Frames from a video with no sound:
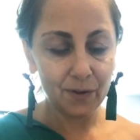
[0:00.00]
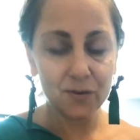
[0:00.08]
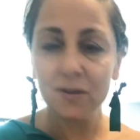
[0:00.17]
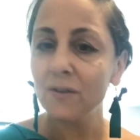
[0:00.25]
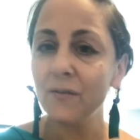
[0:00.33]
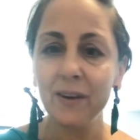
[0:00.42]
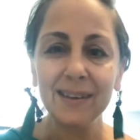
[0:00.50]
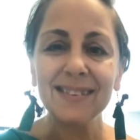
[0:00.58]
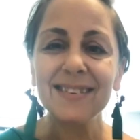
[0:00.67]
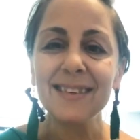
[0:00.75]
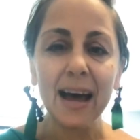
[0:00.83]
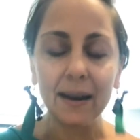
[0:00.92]
It's just very
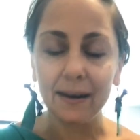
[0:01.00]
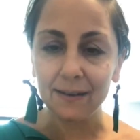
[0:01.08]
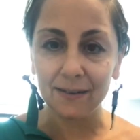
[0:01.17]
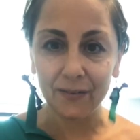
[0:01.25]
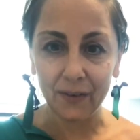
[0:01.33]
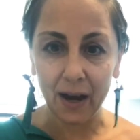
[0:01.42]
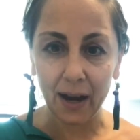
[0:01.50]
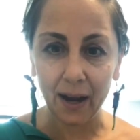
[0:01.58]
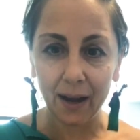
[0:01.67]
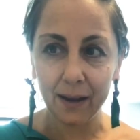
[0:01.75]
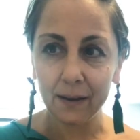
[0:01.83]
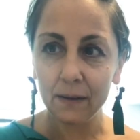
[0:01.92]

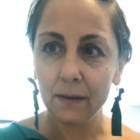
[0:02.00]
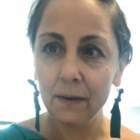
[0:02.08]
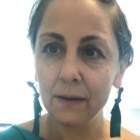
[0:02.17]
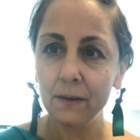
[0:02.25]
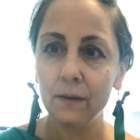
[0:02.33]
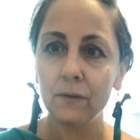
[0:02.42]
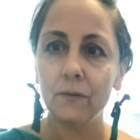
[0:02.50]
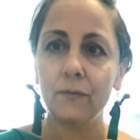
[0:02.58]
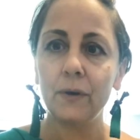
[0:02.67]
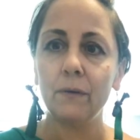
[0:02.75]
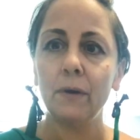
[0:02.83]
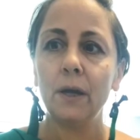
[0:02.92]
satisfying. It's a
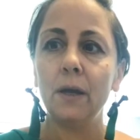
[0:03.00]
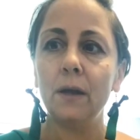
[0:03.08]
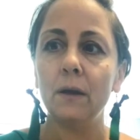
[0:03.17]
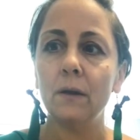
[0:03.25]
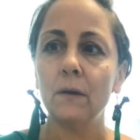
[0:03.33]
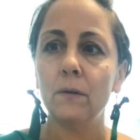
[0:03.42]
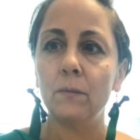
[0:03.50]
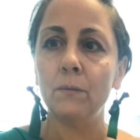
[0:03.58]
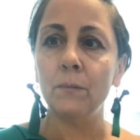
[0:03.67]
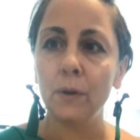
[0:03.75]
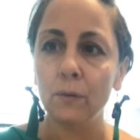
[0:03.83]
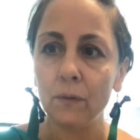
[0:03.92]
very
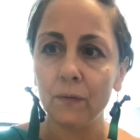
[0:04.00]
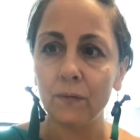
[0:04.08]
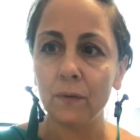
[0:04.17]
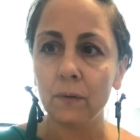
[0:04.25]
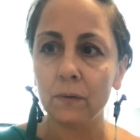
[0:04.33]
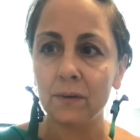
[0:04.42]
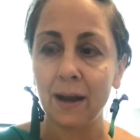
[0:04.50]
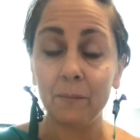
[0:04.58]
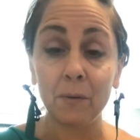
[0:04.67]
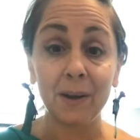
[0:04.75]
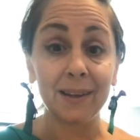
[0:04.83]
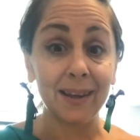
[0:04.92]
beautiful
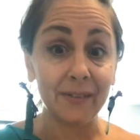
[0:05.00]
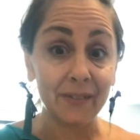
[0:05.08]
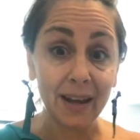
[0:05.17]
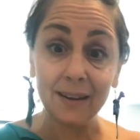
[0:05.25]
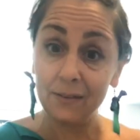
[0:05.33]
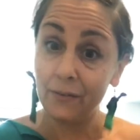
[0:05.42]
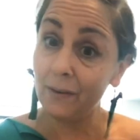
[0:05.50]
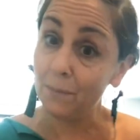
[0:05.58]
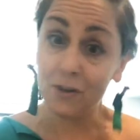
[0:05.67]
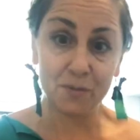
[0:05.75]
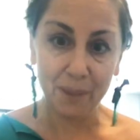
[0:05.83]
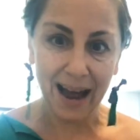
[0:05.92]
time of my life, and it's very
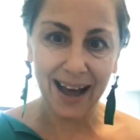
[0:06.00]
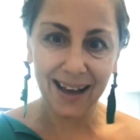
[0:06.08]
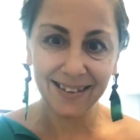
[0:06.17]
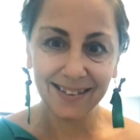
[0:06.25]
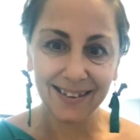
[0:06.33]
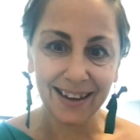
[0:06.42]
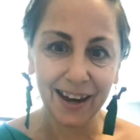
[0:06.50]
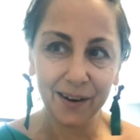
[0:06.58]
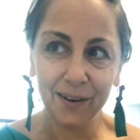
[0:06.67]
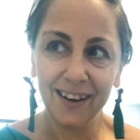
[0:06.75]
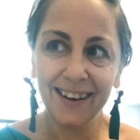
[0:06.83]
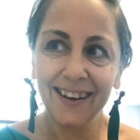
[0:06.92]
much past
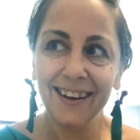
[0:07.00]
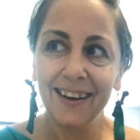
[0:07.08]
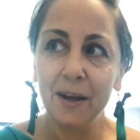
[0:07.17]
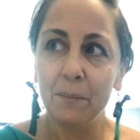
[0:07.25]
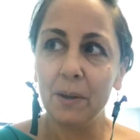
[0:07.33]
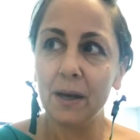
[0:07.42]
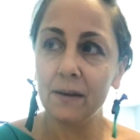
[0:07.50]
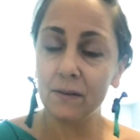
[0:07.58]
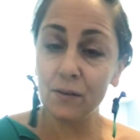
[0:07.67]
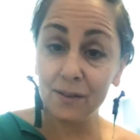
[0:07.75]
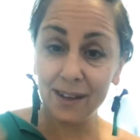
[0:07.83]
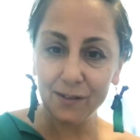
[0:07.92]
now
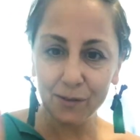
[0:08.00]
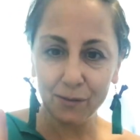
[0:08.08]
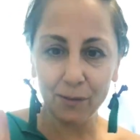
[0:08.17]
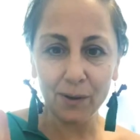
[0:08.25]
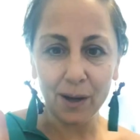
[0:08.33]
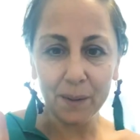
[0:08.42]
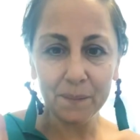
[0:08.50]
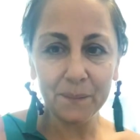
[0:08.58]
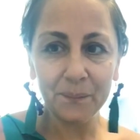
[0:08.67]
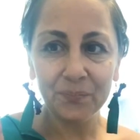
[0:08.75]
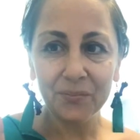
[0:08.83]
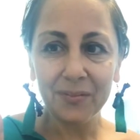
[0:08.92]
because those kids are grown up,
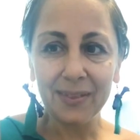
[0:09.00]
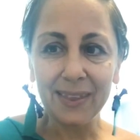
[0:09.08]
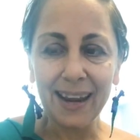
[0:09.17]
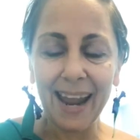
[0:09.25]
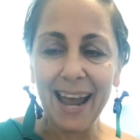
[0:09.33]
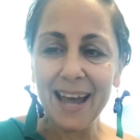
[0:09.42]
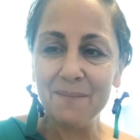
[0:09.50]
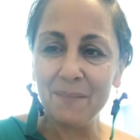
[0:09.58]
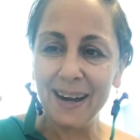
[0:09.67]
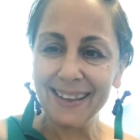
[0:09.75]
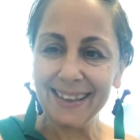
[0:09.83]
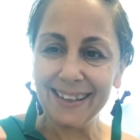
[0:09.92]
and
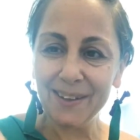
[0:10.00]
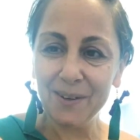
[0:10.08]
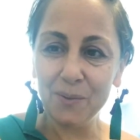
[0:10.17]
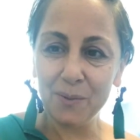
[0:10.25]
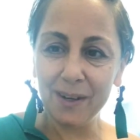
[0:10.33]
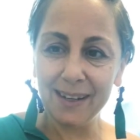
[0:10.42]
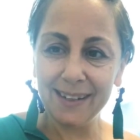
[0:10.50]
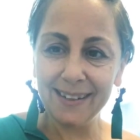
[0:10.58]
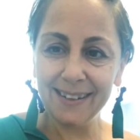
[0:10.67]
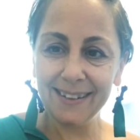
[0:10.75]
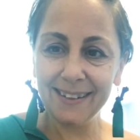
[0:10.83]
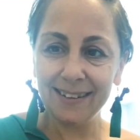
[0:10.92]
my little
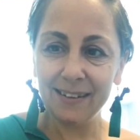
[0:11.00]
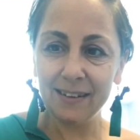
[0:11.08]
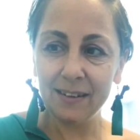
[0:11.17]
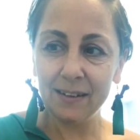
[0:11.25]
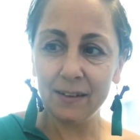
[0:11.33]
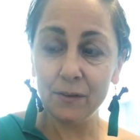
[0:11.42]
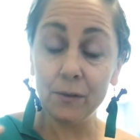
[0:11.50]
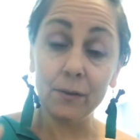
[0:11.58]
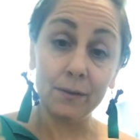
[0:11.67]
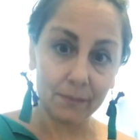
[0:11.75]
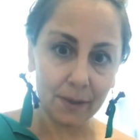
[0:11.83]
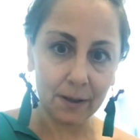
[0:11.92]
one,
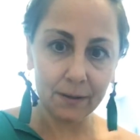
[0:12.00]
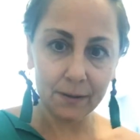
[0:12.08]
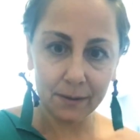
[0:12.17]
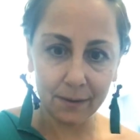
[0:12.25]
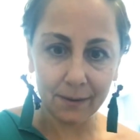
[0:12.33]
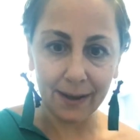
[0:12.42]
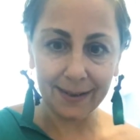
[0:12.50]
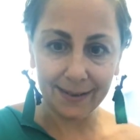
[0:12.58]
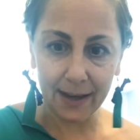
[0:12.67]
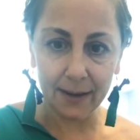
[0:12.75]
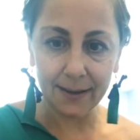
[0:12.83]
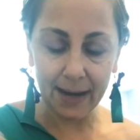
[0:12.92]
she's like
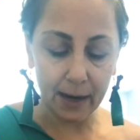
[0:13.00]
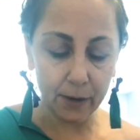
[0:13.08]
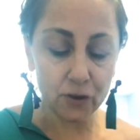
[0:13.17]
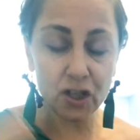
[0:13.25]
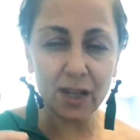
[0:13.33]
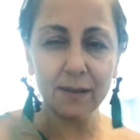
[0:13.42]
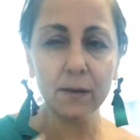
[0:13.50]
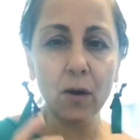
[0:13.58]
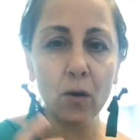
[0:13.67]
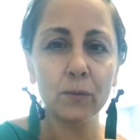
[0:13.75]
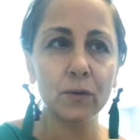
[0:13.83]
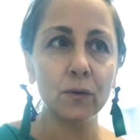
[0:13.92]
10 now, she's
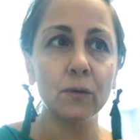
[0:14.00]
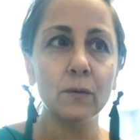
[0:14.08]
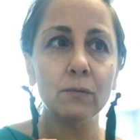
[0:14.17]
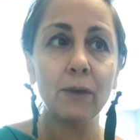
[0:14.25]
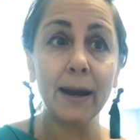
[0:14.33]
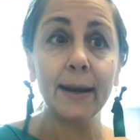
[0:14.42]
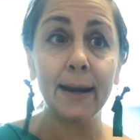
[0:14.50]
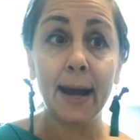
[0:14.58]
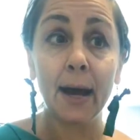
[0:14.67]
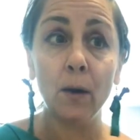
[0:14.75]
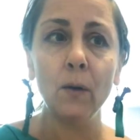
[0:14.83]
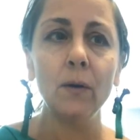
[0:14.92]
homeschooled right
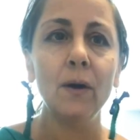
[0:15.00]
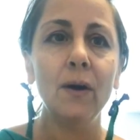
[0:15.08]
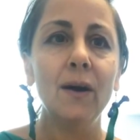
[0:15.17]
now,